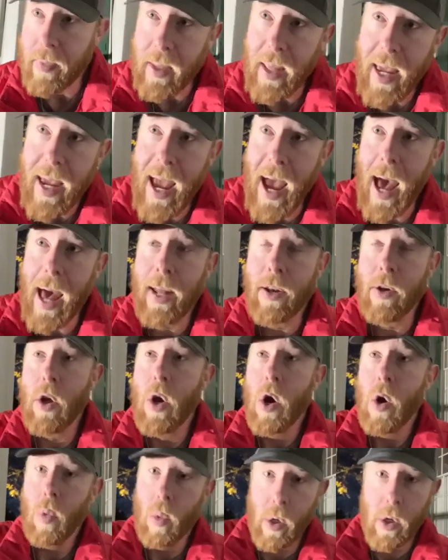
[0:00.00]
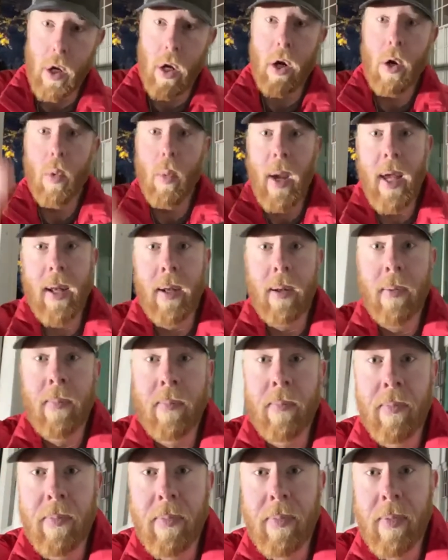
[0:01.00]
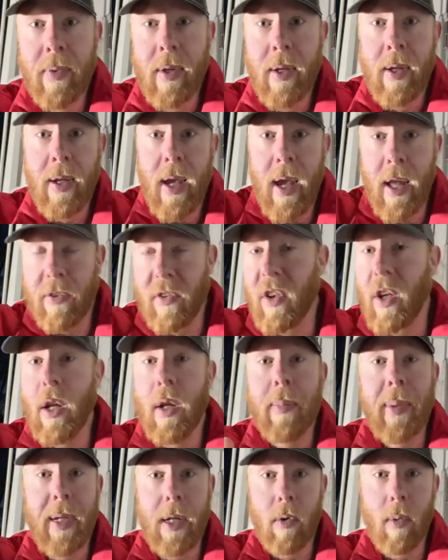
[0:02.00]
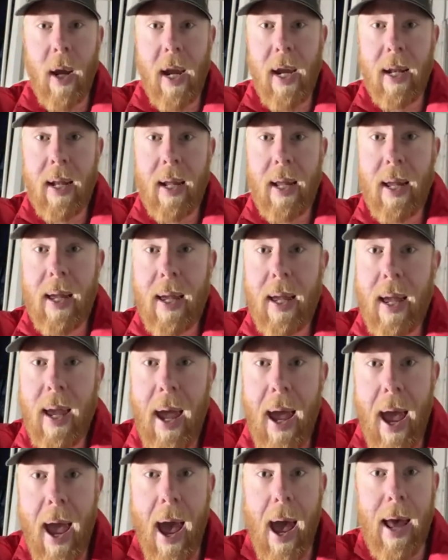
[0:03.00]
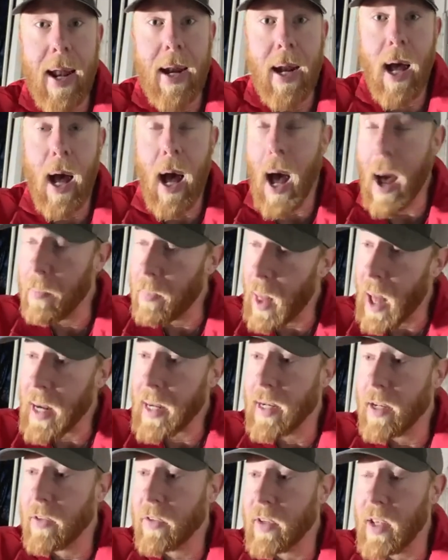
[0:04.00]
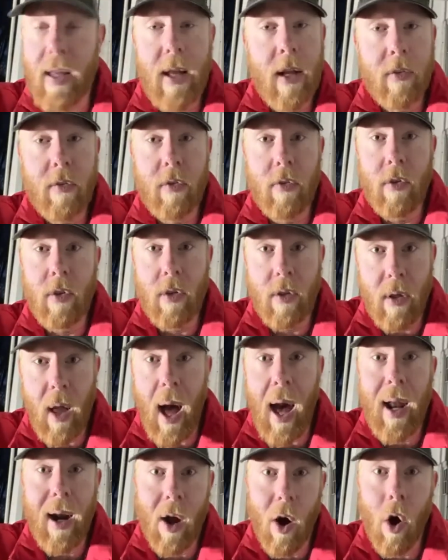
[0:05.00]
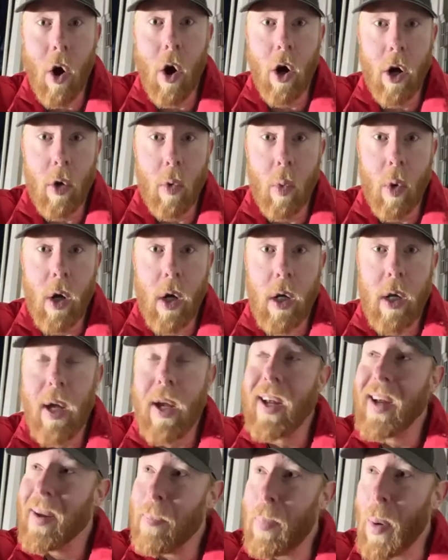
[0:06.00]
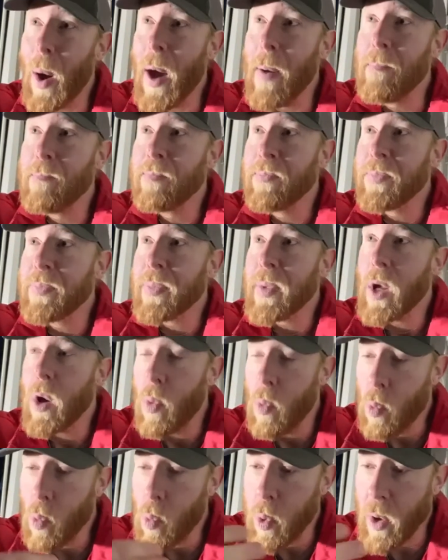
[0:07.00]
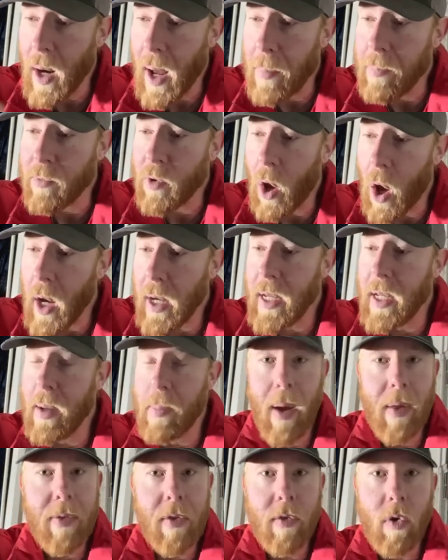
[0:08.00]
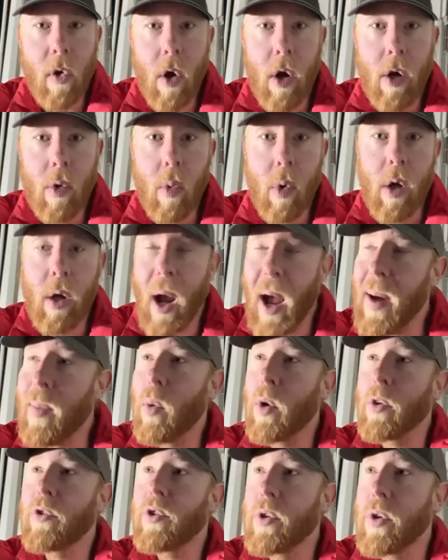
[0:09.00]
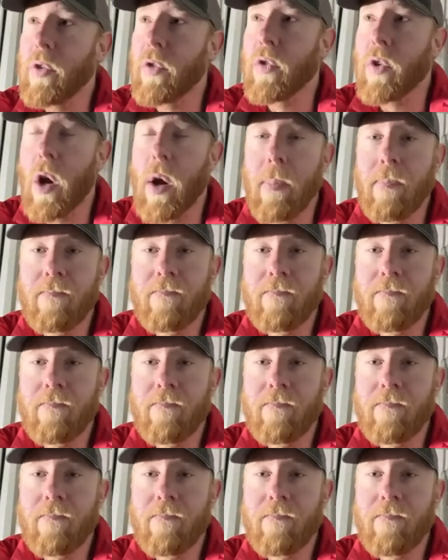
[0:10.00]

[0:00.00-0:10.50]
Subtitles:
And we're going to win. It's going to be great. And I'm not going to say that it's not hard work, but when I'm talking about this hard work, I want you to start